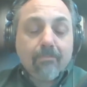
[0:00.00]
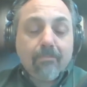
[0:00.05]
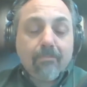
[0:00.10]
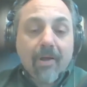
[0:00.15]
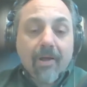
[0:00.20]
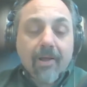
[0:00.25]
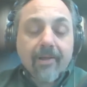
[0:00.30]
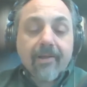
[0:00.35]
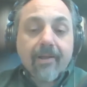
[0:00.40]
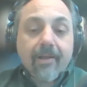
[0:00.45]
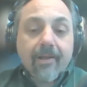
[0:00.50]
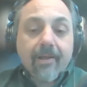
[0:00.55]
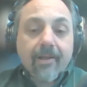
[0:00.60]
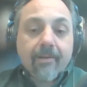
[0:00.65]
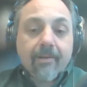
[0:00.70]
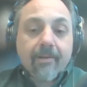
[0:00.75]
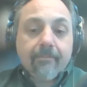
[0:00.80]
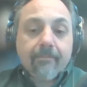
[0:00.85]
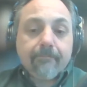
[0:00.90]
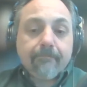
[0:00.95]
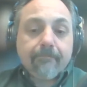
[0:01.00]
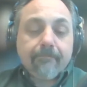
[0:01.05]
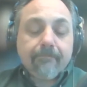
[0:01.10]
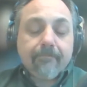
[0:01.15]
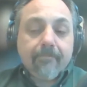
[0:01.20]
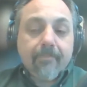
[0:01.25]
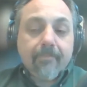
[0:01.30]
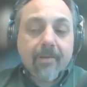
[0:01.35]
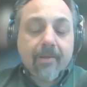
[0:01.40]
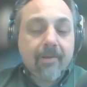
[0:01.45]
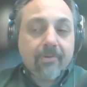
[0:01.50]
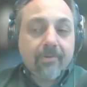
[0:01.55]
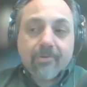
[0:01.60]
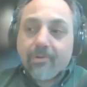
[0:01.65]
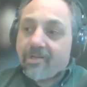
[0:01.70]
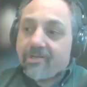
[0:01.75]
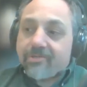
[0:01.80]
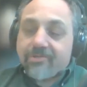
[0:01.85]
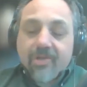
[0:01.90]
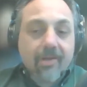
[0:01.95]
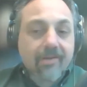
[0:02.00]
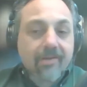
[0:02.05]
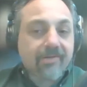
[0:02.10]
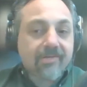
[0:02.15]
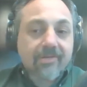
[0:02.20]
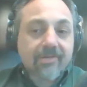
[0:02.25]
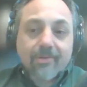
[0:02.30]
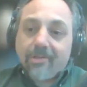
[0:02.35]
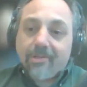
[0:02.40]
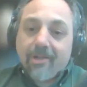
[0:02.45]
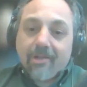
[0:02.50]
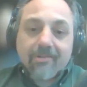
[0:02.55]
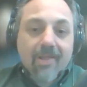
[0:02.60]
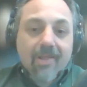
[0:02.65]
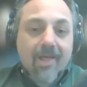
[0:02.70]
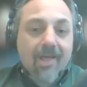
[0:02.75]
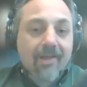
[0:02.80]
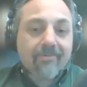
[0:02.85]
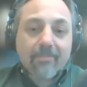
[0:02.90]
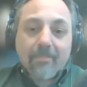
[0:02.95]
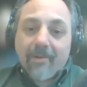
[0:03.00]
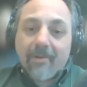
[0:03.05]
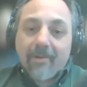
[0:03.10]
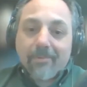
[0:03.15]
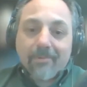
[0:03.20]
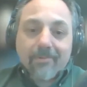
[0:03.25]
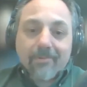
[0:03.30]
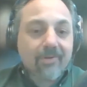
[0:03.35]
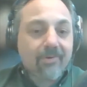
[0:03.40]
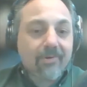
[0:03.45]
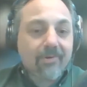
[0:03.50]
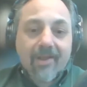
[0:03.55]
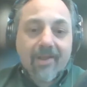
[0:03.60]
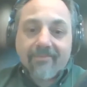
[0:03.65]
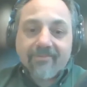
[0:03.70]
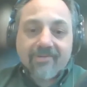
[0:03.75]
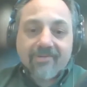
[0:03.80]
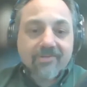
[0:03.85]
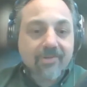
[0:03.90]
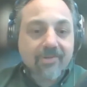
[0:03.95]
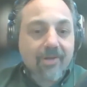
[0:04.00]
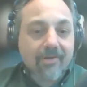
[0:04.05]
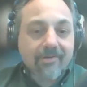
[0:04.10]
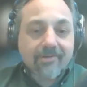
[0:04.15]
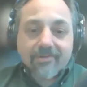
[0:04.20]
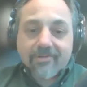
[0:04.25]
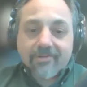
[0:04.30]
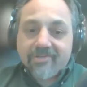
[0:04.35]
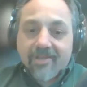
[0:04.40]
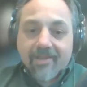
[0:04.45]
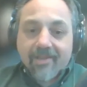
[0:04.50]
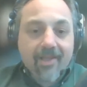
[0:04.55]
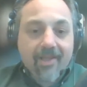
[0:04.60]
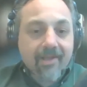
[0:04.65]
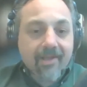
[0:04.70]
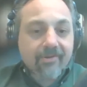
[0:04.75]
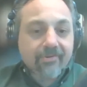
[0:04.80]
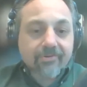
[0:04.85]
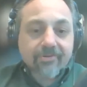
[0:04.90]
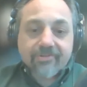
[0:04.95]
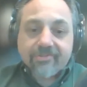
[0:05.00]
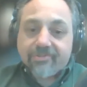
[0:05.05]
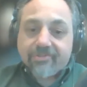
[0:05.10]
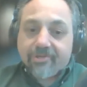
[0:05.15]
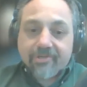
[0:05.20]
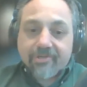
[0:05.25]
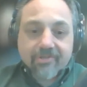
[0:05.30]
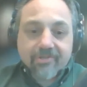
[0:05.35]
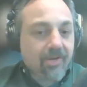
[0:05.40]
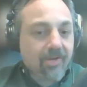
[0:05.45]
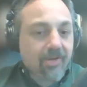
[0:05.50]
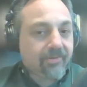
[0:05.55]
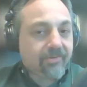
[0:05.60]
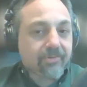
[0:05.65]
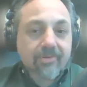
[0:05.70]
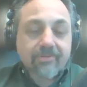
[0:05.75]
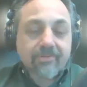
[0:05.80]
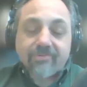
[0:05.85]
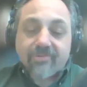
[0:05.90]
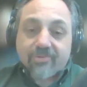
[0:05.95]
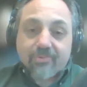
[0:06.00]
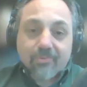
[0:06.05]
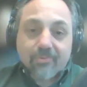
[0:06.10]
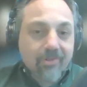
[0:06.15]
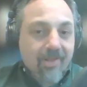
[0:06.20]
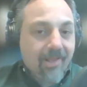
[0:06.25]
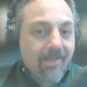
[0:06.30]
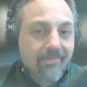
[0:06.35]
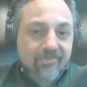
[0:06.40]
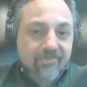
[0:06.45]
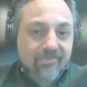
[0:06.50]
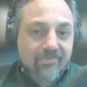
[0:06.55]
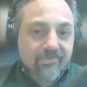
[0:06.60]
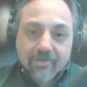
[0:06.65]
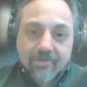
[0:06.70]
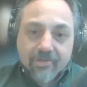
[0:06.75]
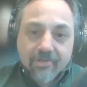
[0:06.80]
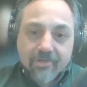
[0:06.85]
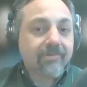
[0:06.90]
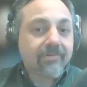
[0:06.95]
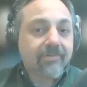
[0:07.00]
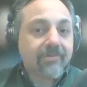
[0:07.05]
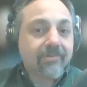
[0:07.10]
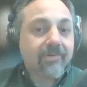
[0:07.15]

But uh, you can talk to a lot of people. You don't have to talk to a psychiatrist. You can talk to a school counselor.